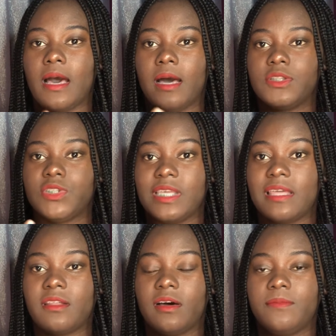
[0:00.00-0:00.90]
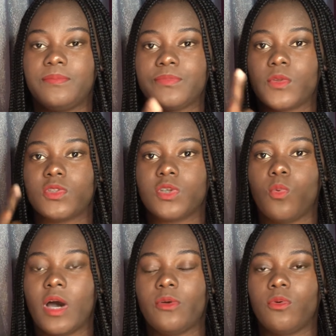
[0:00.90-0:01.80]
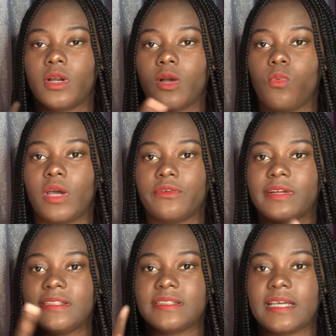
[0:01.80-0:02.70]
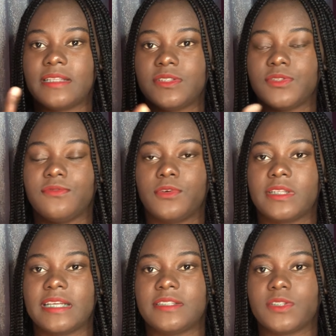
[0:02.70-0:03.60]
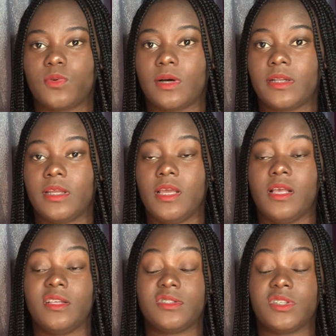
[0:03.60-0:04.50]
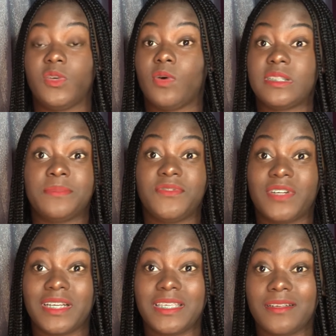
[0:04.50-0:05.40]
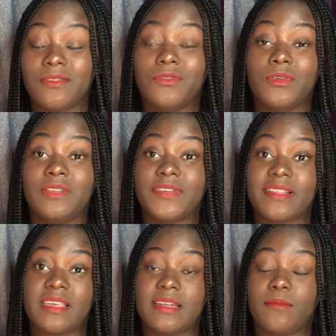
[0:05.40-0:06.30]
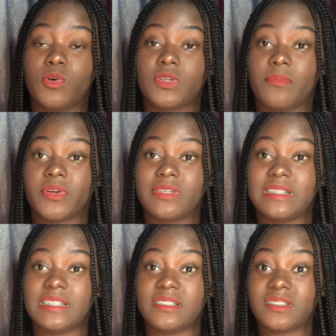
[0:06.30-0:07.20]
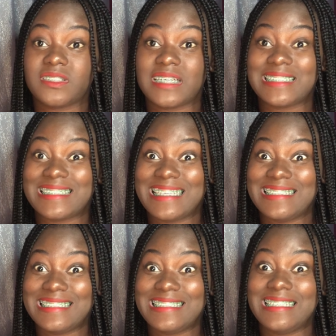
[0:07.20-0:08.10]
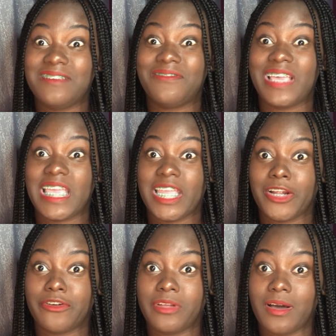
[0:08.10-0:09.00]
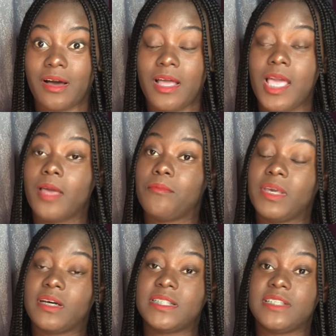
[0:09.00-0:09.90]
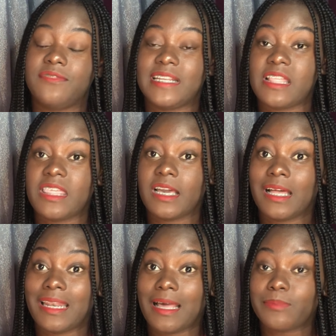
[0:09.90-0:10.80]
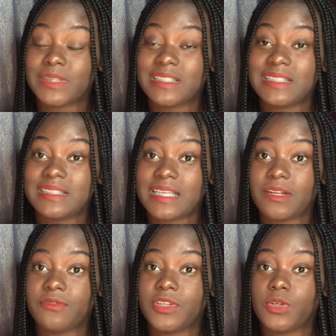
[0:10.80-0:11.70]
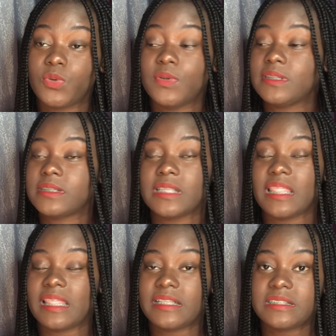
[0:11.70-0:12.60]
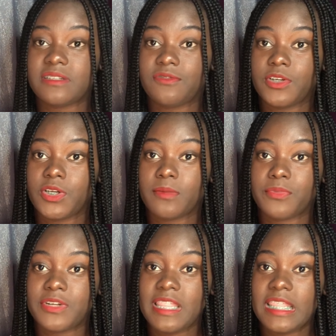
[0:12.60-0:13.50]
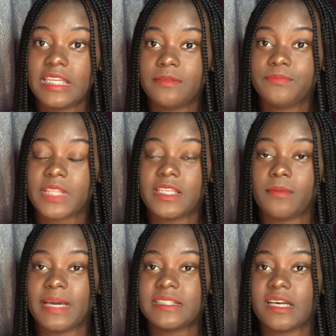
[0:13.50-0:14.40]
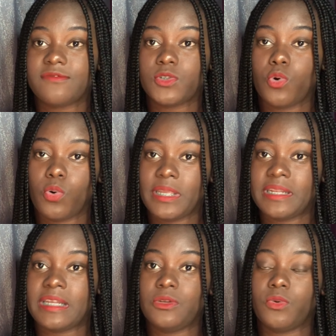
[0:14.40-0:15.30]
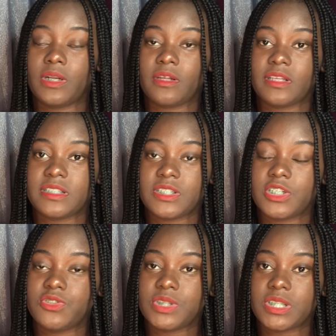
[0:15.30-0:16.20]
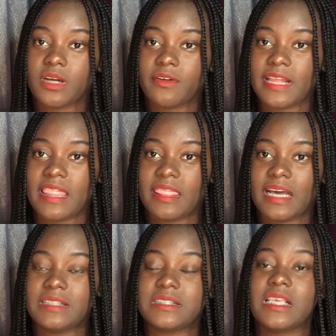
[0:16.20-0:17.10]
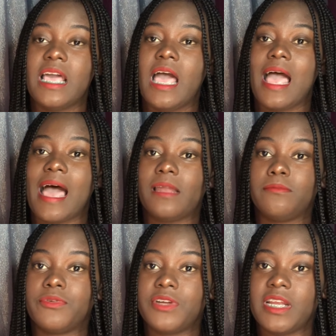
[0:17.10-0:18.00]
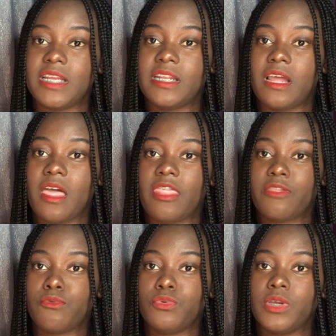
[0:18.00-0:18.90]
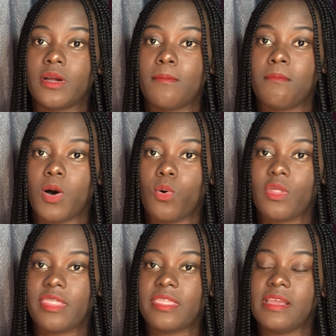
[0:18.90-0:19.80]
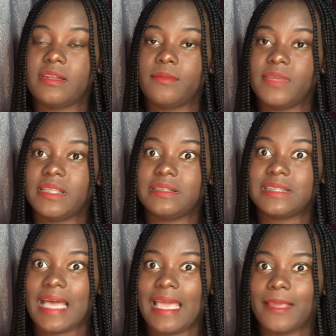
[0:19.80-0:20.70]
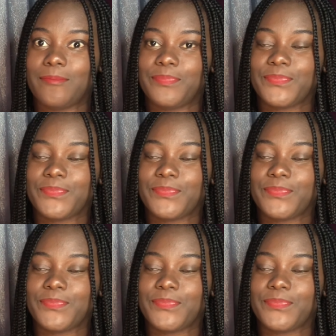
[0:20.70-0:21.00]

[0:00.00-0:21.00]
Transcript: together. So one work, one rest, and so forth and so on. So you want to be very careful if you're thinking about operating in such a sensitive area, because if anything collapses inside of your nose, that's it for your breathing, and you might have to go in and do another surgery to correct that and breathe through your mouth in the meantime.